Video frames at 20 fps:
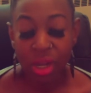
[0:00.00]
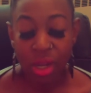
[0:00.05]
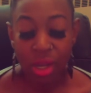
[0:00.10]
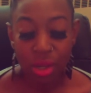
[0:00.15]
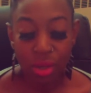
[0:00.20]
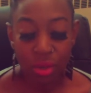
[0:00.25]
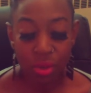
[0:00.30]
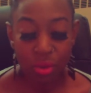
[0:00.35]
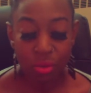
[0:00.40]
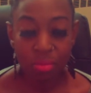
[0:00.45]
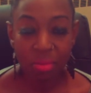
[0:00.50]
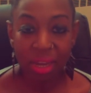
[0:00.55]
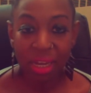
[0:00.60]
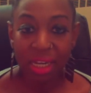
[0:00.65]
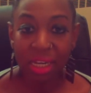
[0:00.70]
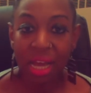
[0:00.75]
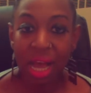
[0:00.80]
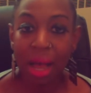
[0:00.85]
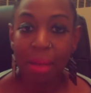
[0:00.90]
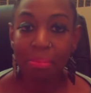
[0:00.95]
you may
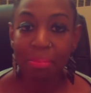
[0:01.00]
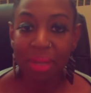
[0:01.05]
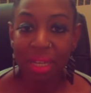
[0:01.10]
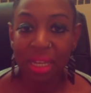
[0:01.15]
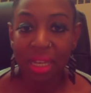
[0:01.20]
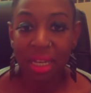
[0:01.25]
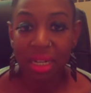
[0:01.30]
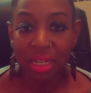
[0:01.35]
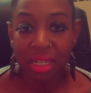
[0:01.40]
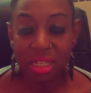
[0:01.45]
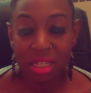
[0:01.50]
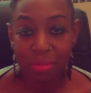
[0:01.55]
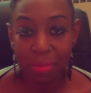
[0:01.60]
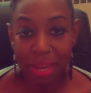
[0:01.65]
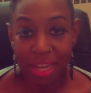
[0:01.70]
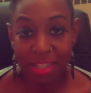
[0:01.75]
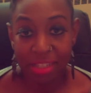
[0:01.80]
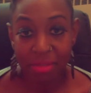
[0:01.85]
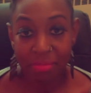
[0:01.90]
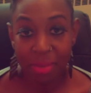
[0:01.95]
not be in a
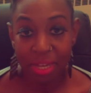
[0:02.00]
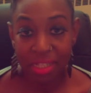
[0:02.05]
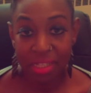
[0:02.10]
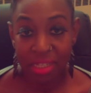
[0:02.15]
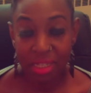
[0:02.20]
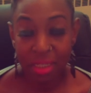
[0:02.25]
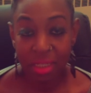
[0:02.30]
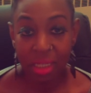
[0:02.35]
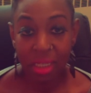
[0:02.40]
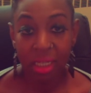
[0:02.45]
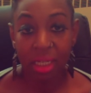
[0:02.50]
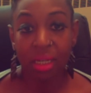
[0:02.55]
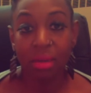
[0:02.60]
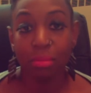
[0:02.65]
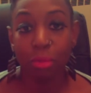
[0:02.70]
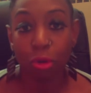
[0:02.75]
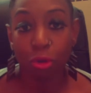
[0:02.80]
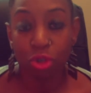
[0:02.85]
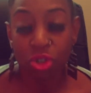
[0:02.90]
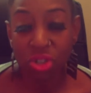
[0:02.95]
space mentally,
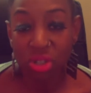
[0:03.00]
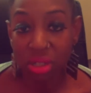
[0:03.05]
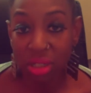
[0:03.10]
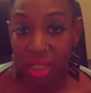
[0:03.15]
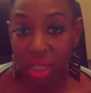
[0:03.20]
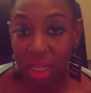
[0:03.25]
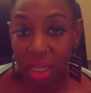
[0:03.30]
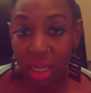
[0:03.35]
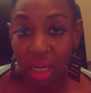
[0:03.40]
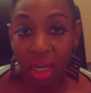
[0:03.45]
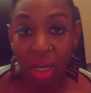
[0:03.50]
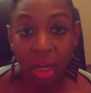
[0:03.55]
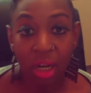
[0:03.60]
emotionally,